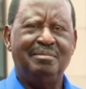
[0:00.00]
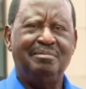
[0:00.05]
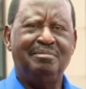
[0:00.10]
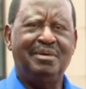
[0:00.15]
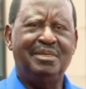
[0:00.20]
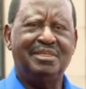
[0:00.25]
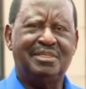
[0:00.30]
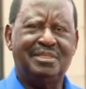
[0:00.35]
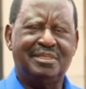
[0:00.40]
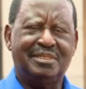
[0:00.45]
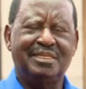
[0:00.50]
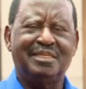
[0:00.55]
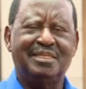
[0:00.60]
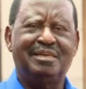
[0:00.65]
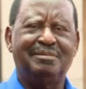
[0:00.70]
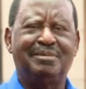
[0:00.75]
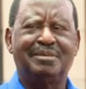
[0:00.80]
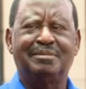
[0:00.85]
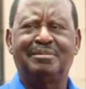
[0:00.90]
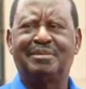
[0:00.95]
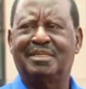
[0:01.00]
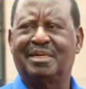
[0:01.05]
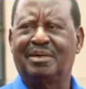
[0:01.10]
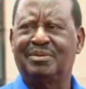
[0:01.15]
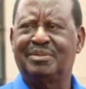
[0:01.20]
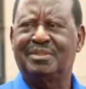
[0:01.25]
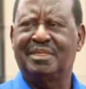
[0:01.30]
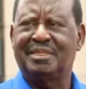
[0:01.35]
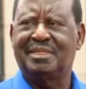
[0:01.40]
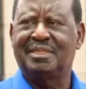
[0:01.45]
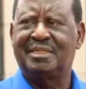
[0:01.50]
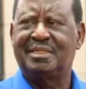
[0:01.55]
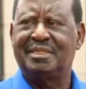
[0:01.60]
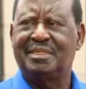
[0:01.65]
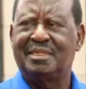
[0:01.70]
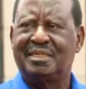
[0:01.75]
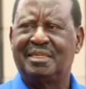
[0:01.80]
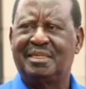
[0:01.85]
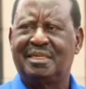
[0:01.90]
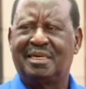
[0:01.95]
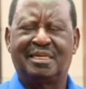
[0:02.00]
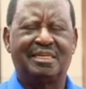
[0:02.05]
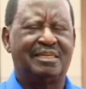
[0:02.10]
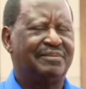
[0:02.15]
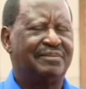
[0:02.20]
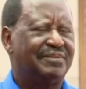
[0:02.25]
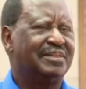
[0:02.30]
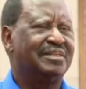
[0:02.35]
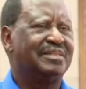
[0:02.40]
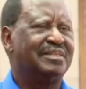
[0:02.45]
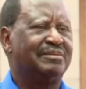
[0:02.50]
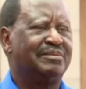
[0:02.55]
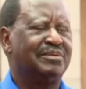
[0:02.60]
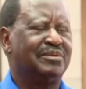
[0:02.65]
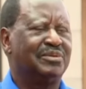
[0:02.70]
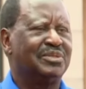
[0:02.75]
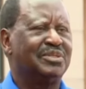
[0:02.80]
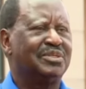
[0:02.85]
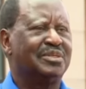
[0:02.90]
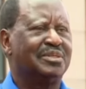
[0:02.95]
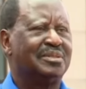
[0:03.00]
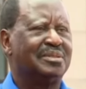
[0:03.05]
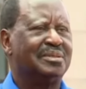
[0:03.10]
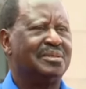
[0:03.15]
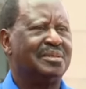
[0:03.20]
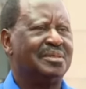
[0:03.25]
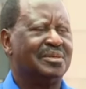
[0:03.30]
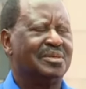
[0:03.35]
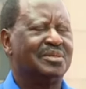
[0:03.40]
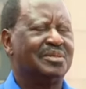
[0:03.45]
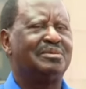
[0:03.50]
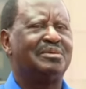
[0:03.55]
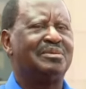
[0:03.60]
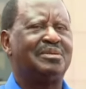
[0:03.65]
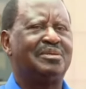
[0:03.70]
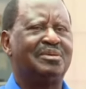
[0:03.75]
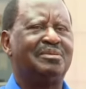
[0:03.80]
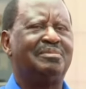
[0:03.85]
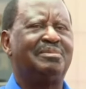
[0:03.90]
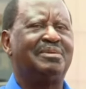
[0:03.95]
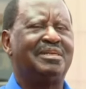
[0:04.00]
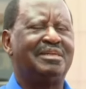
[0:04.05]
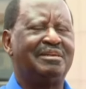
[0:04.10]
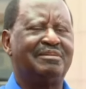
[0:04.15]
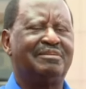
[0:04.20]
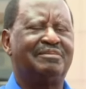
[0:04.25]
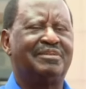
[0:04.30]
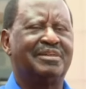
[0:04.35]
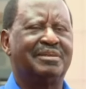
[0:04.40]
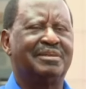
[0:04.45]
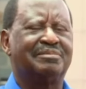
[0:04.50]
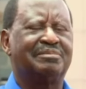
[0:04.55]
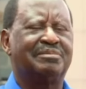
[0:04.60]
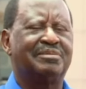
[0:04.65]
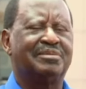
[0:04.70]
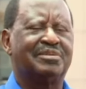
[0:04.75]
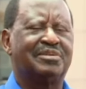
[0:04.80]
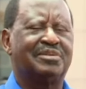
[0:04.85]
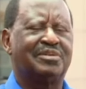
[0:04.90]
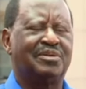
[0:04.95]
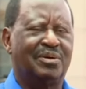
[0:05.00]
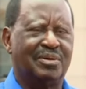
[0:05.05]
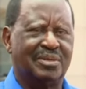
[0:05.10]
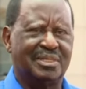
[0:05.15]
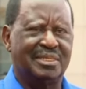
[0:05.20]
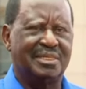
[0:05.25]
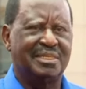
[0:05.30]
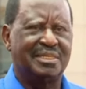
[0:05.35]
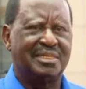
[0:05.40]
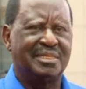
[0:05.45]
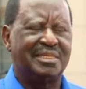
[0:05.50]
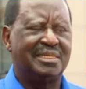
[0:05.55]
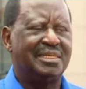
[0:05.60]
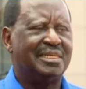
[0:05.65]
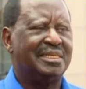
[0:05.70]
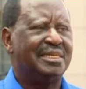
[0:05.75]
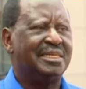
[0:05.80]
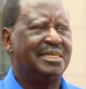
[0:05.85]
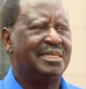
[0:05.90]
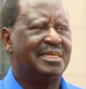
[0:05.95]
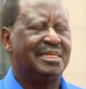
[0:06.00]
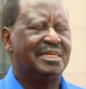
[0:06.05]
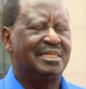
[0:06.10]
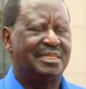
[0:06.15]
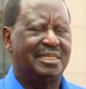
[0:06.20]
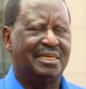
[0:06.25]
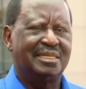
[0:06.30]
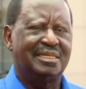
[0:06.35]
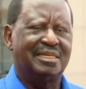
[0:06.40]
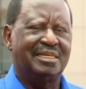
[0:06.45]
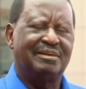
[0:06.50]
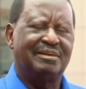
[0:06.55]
must stand up and be counted and defend devolution. We do believe very strongly that